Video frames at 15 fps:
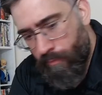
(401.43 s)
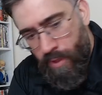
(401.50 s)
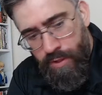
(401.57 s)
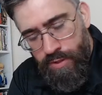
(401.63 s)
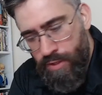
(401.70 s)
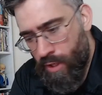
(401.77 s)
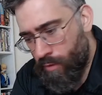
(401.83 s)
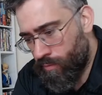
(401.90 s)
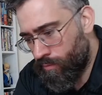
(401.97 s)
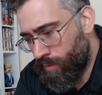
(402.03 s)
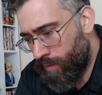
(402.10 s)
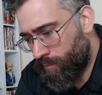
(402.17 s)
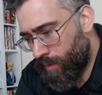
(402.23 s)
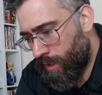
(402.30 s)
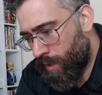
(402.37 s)
So
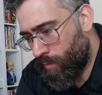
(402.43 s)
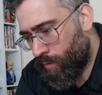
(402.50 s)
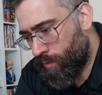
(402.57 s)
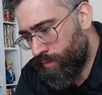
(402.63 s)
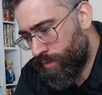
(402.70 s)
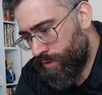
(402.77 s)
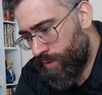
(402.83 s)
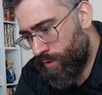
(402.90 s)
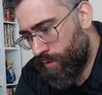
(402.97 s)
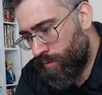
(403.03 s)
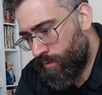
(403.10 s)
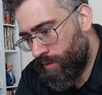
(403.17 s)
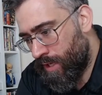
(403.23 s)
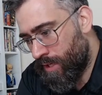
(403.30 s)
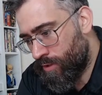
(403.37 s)
if we go on
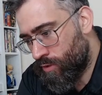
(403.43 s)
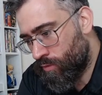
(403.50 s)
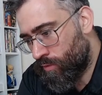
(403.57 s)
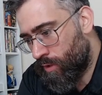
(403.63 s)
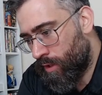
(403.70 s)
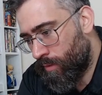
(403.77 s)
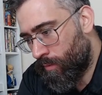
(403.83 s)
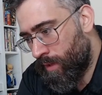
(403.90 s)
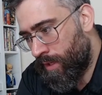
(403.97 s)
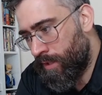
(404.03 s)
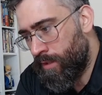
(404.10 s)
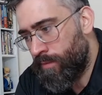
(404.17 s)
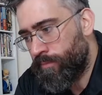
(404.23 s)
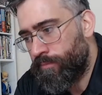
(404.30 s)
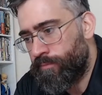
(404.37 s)
to the actual Nightwing,
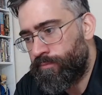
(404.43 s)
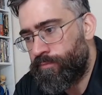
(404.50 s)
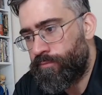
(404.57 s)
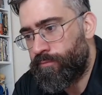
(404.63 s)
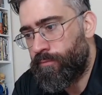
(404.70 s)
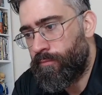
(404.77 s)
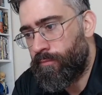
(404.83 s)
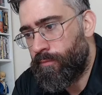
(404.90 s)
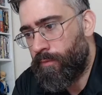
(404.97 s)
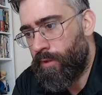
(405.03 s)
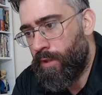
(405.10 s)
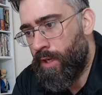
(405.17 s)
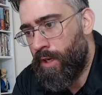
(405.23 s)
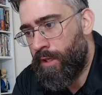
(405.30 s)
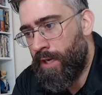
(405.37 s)

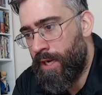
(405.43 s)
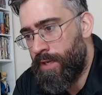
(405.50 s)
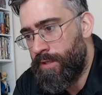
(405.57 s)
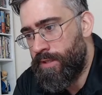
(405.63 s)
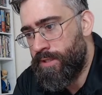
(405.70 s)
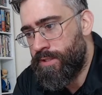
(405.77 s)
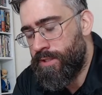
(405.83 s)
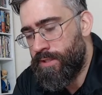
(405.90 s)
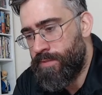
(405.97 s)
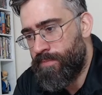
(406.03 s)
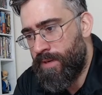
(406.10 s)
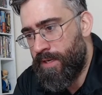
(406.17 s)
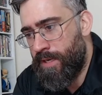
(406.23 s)
again, this has been